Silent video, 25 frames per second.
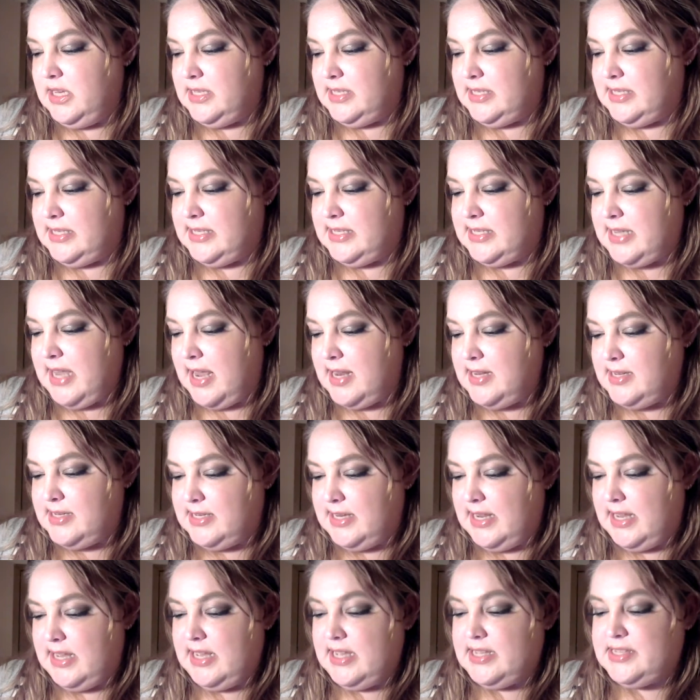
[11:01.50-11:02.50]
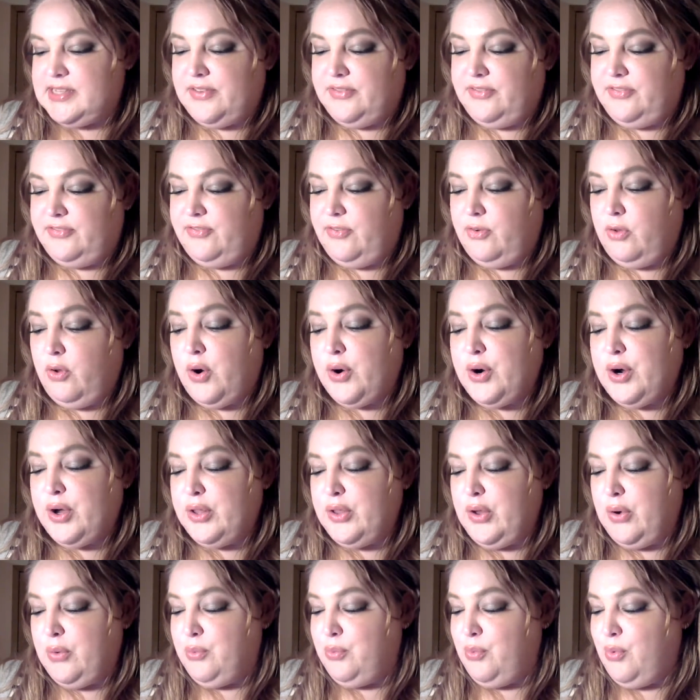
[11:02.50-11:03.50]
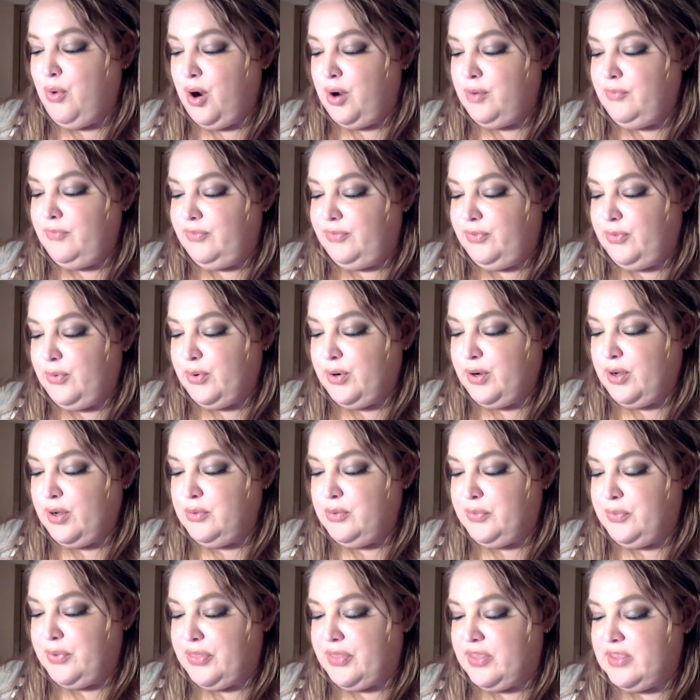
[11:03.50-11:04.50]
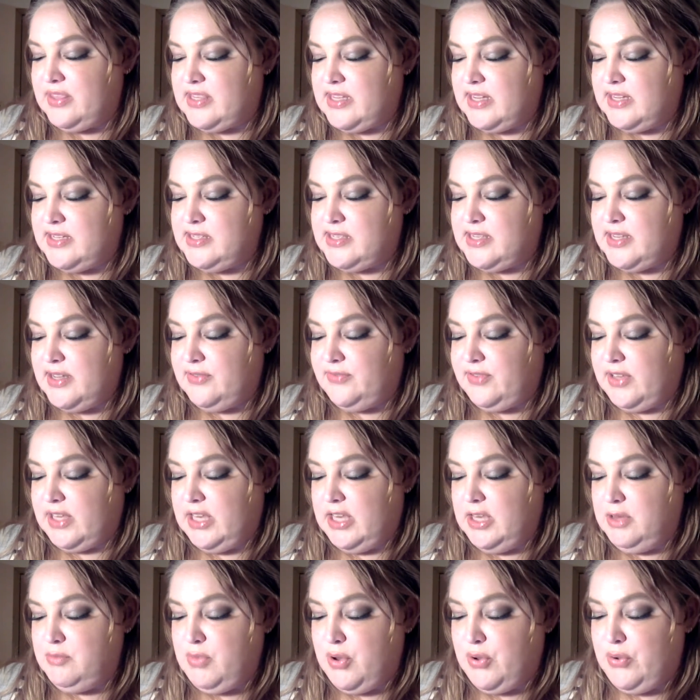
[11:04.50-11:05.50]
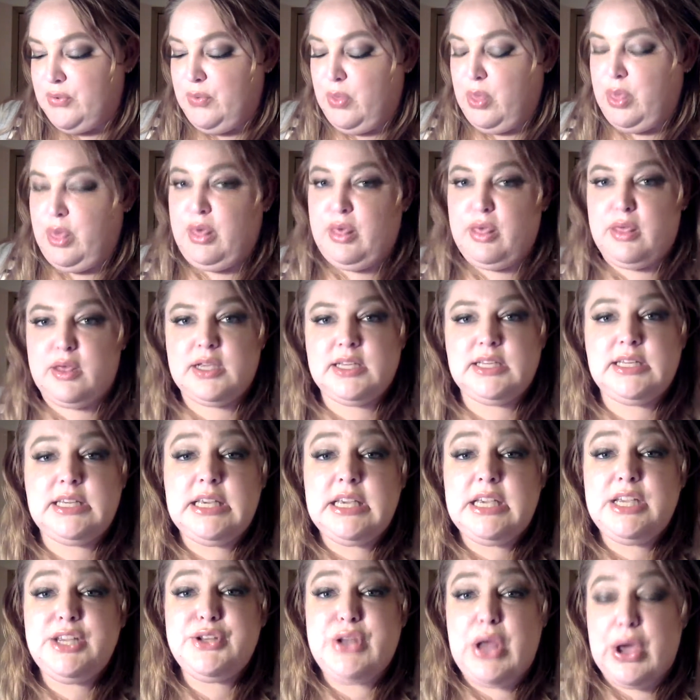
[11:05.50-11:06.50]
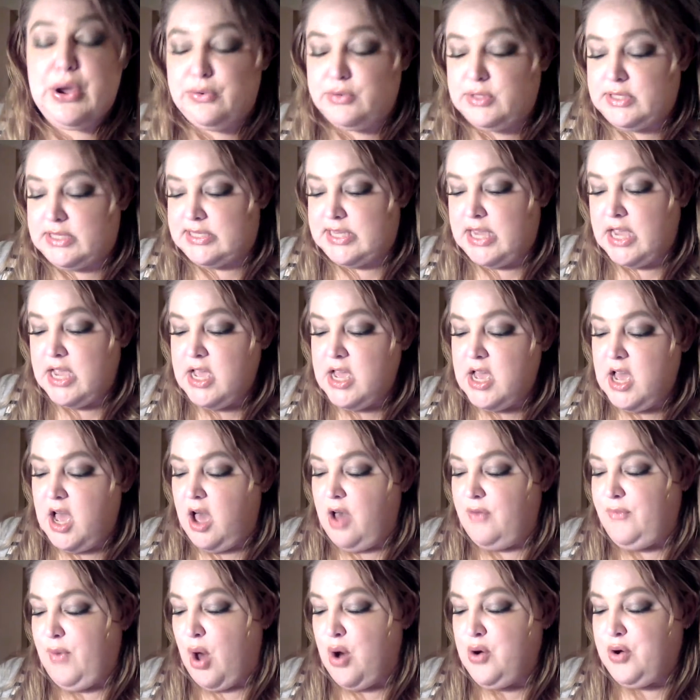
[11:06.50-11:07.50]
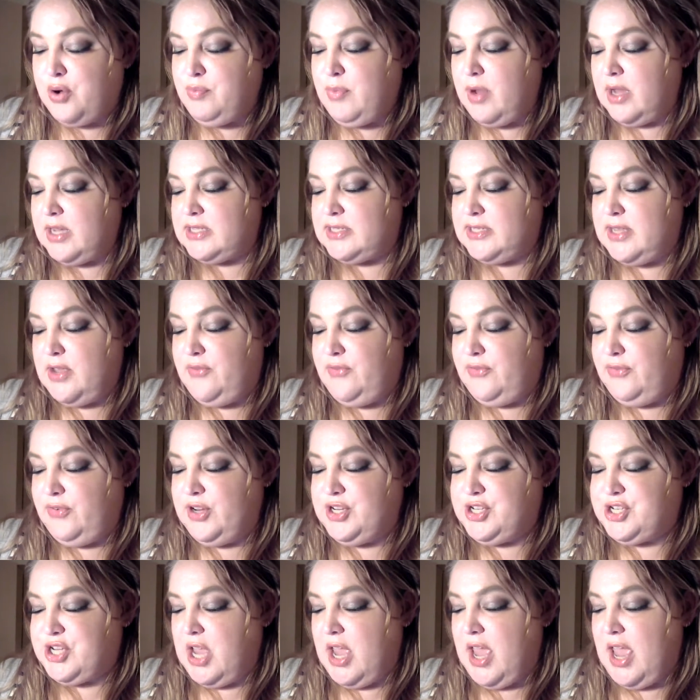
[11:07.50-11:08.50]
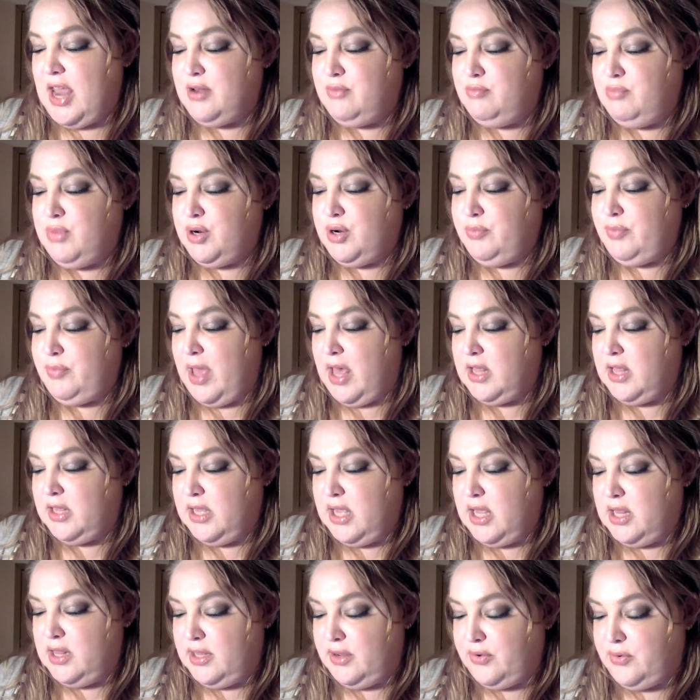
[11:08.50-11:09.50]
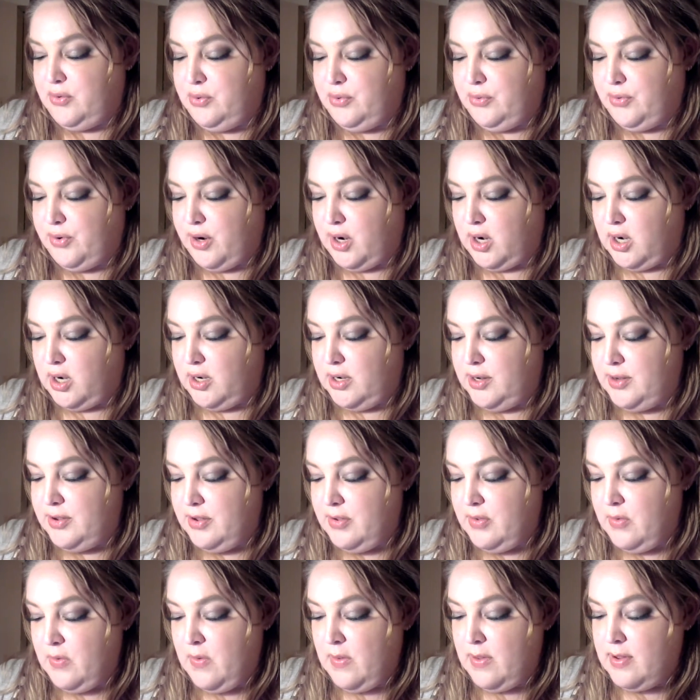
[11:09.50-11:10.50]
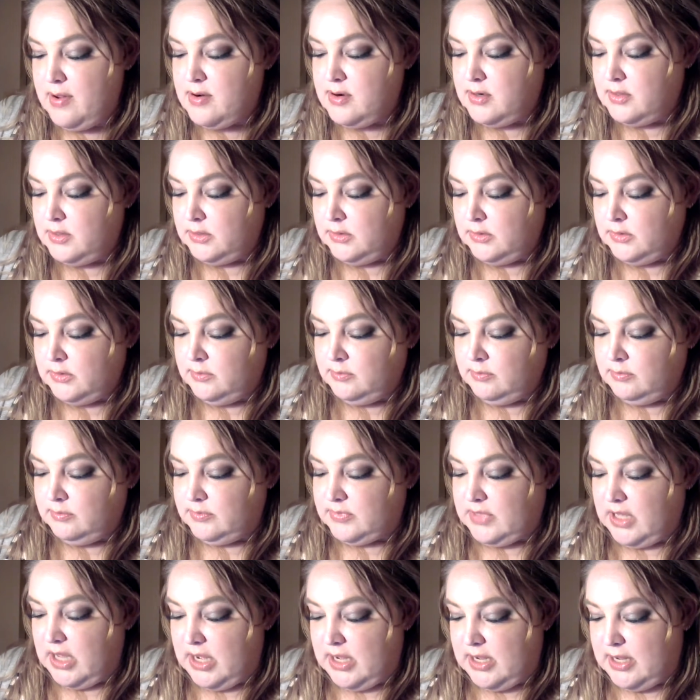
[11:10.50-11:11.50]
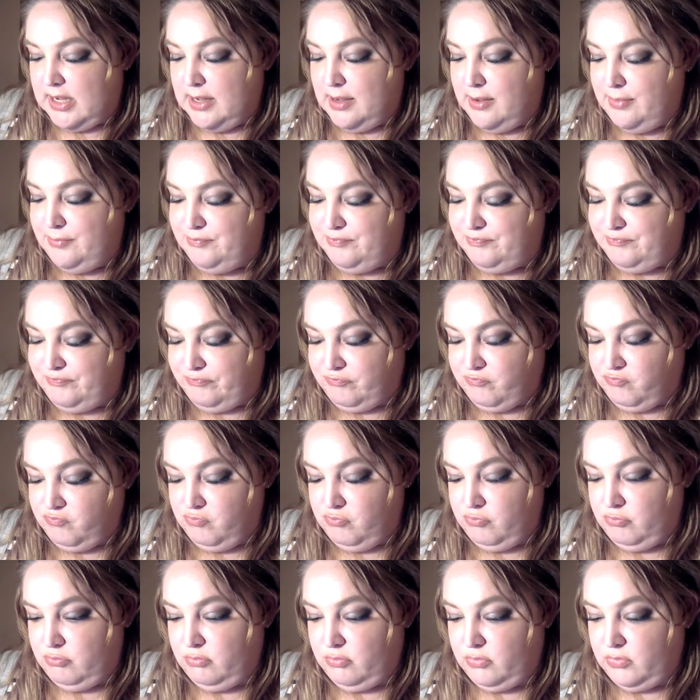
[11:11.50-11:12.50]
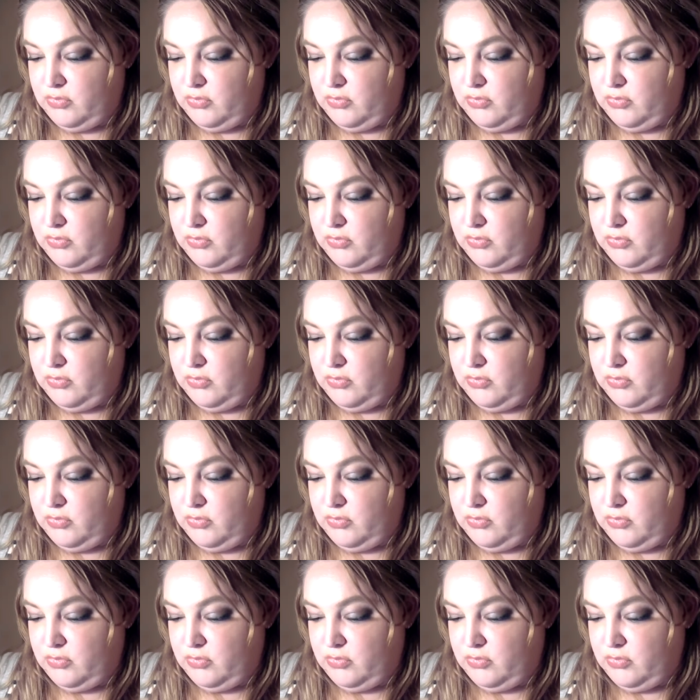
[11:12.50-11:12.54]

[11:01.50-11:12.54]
scent is a floral, a warm floral with a sense of chemo, key notes of oak moss, freesia, and mirabelle liqueur. Um,